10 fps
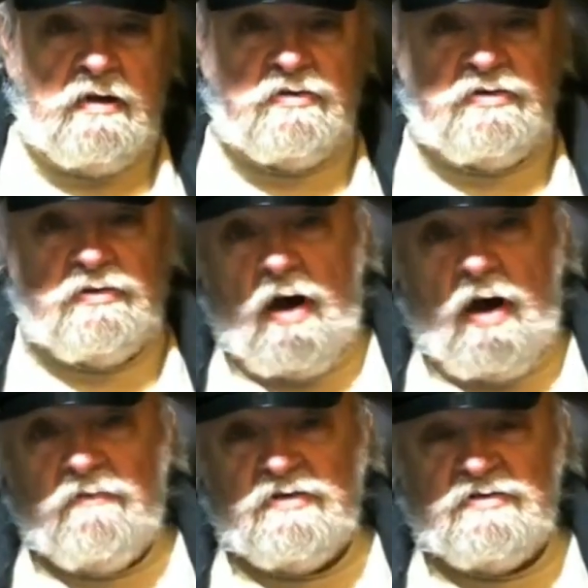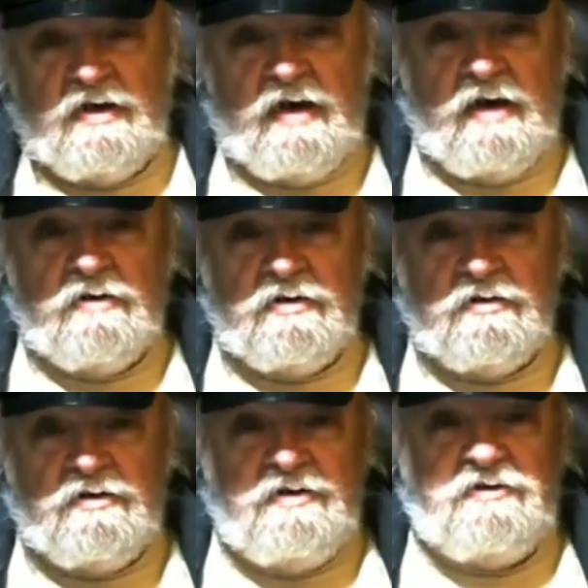because you obviously can't
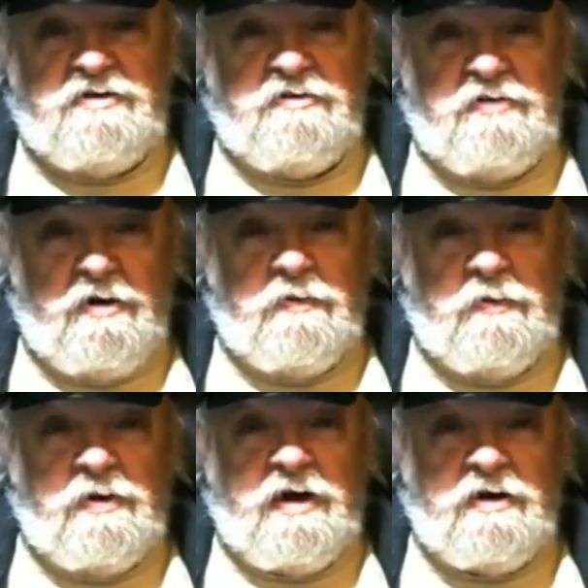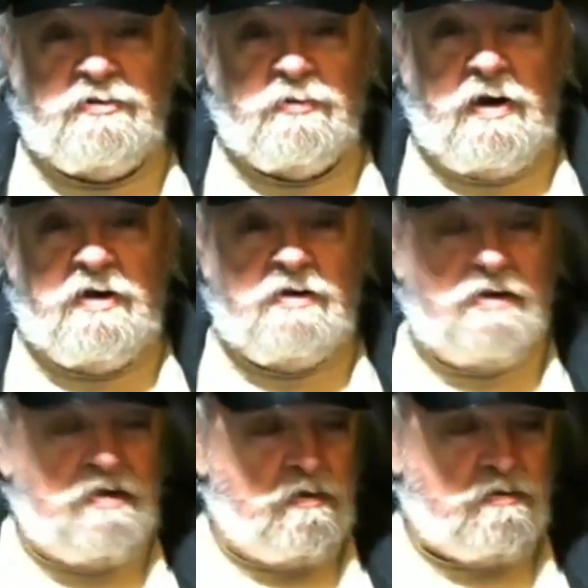determine what kind of terrain.
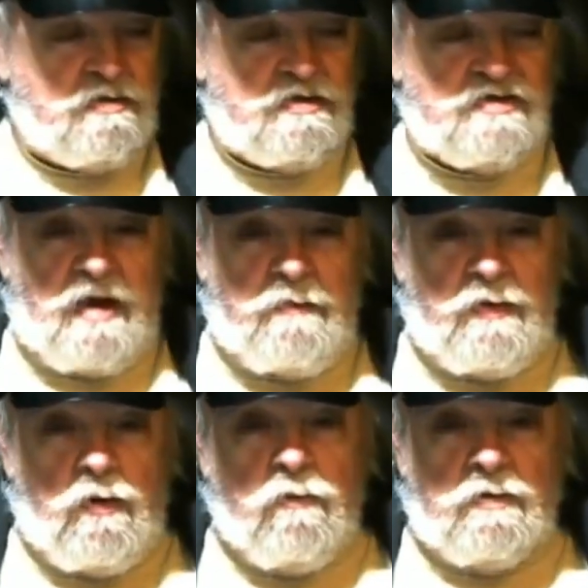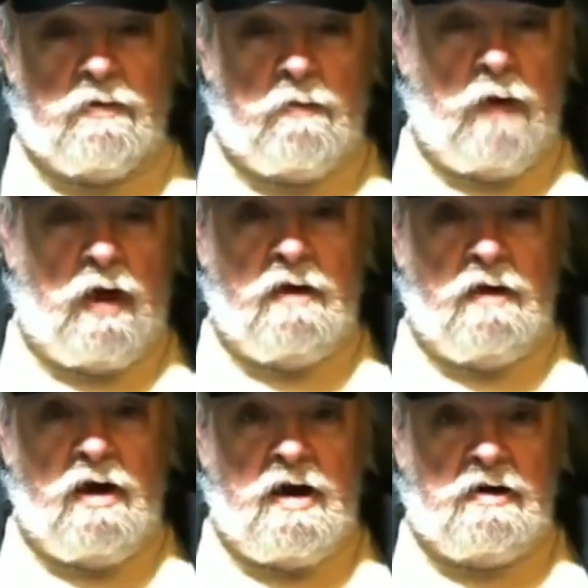You don't just step over a
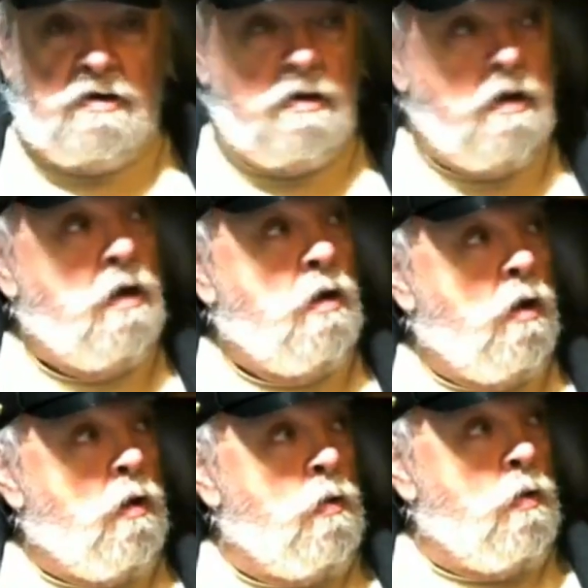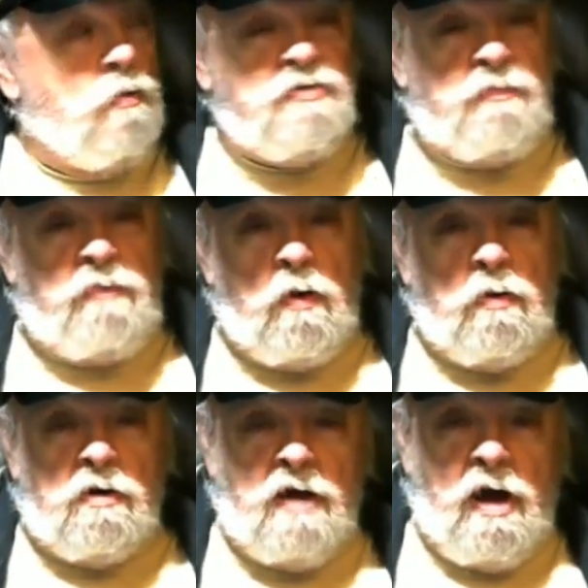line and, oh, it's
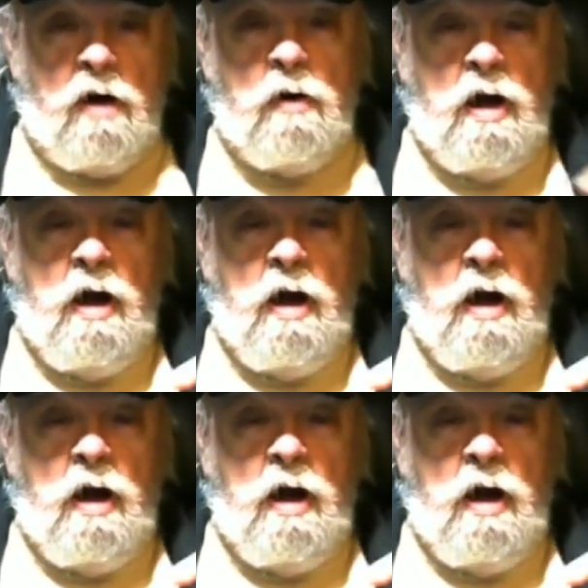polar now.